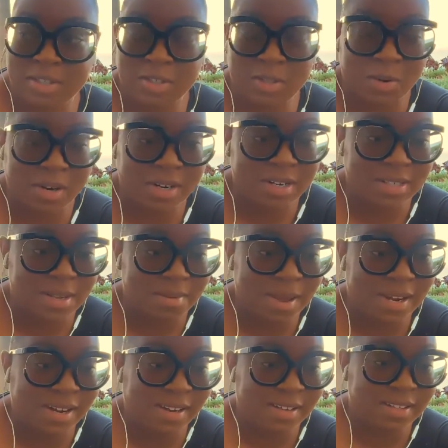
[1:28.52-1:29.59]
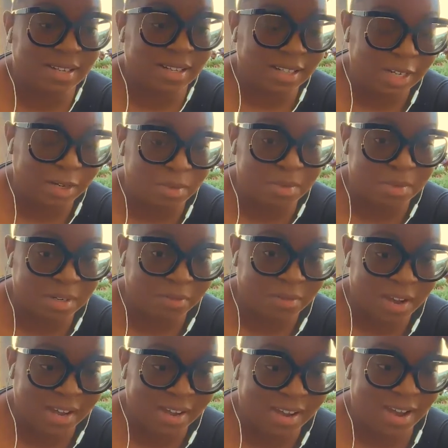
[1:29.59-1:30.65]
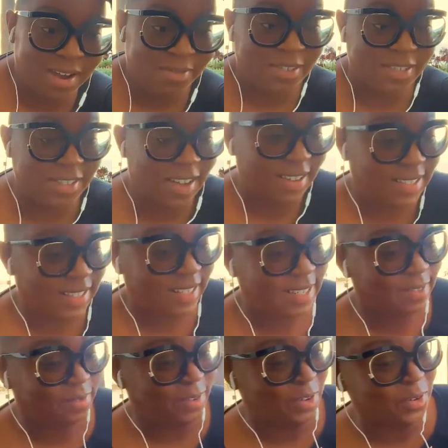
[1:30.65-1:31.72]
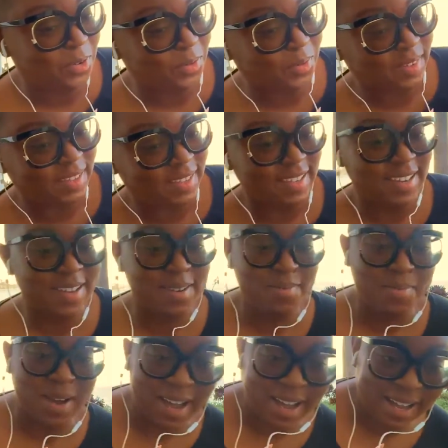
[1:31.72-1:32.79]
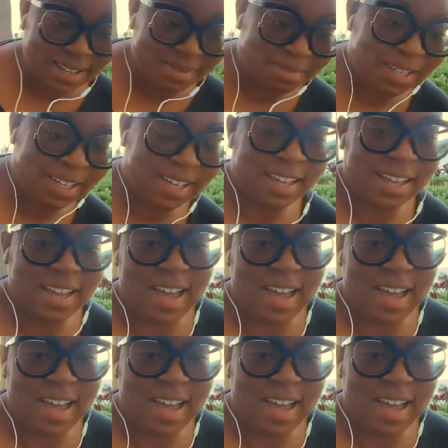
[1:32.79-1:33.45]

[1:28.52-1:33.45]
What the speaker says: short because I'm at the Leading Women Defined conference. Y'all see this view behind me?